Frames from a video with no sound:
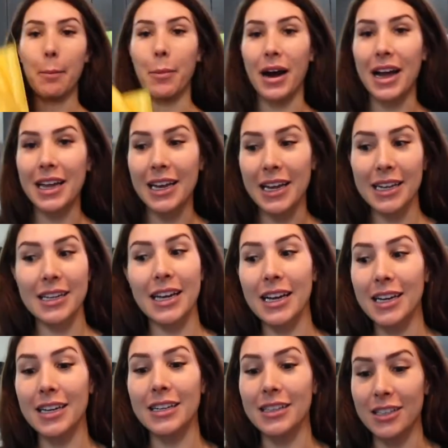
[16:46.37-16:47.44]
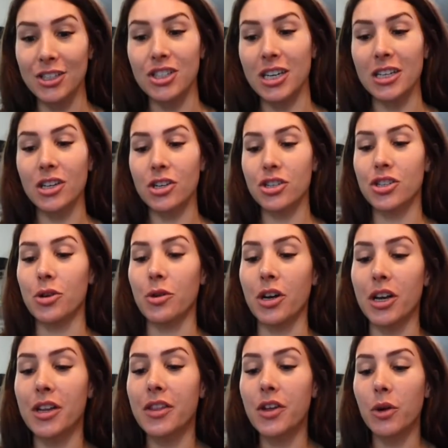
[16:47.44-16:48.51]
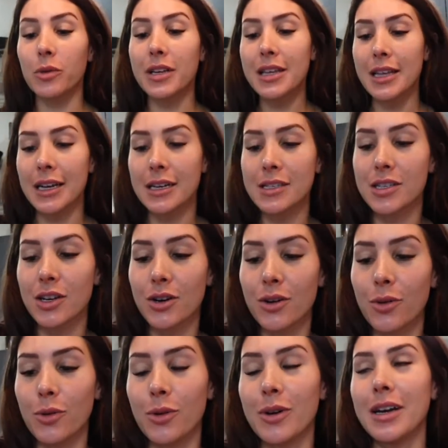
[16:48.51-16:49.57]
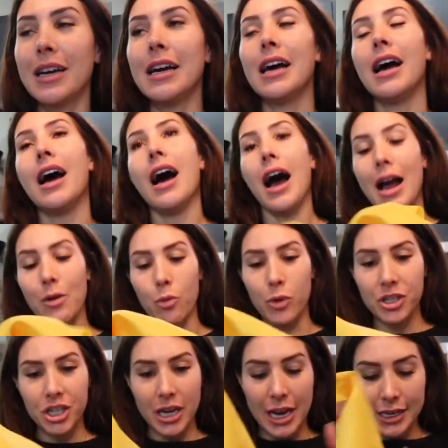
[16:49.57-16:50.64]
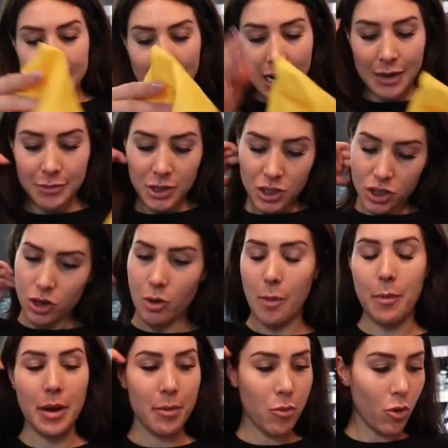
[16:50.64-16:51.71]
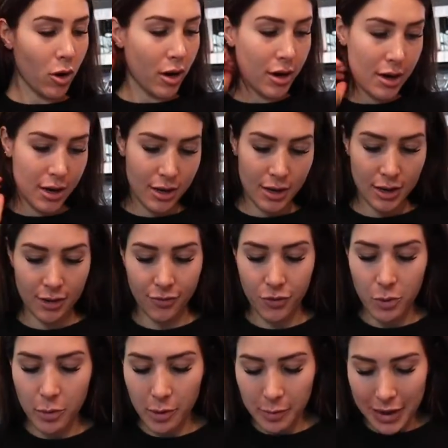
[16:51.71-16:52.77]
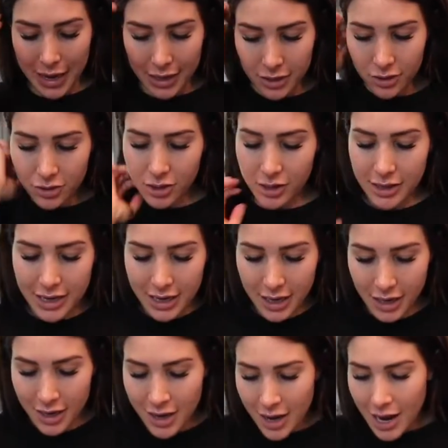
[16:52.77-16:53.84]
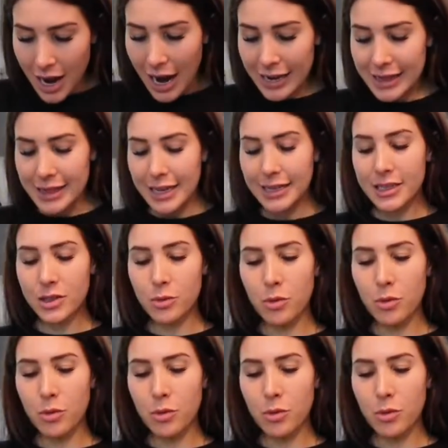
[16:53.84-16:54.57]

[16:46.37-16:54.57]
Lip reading: but it like legit looks so good. The only thing is that, oh, I wish I had time to sew a few more panels on there. I think this